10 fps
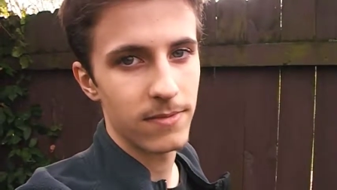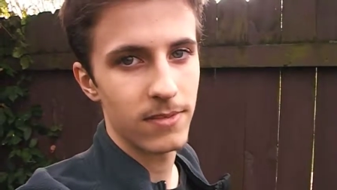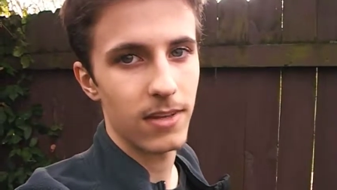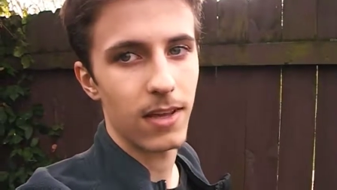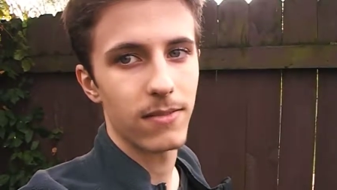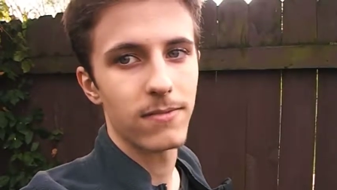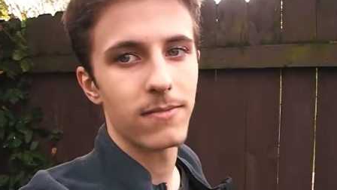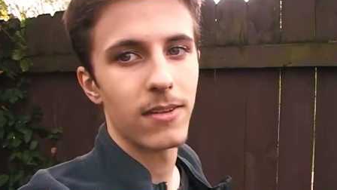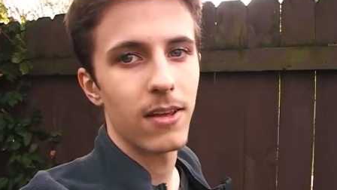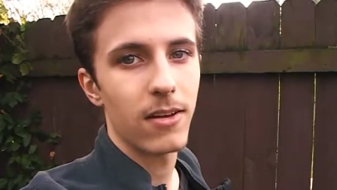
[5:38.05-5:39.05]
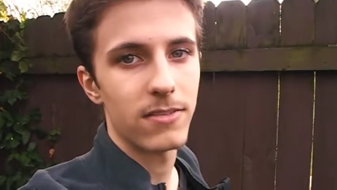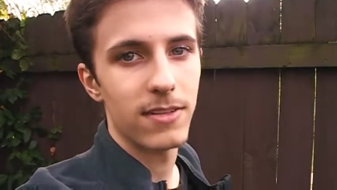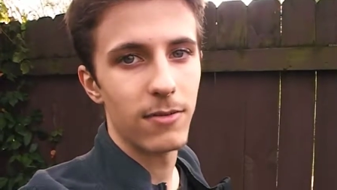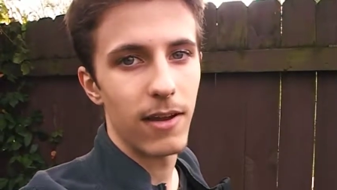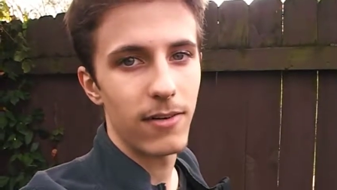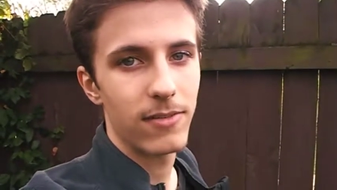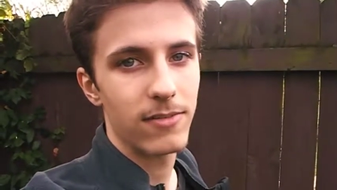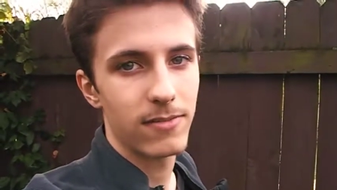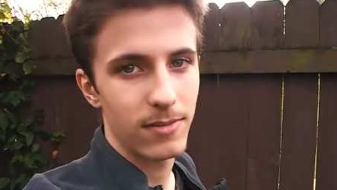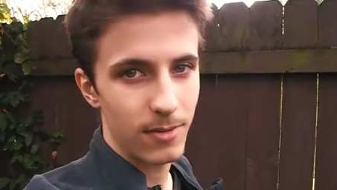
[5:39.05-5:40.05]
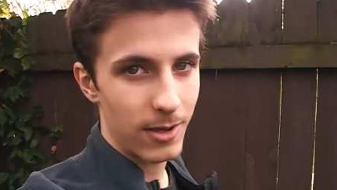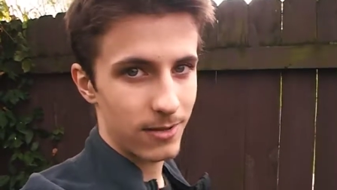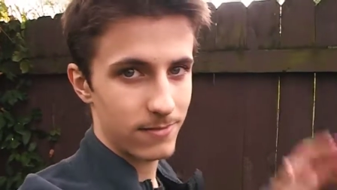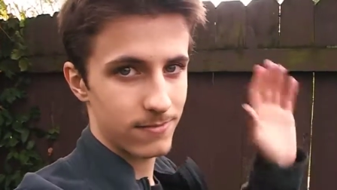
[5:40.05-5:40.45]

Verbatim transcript: So yeah, I'll see you around. Goodbye.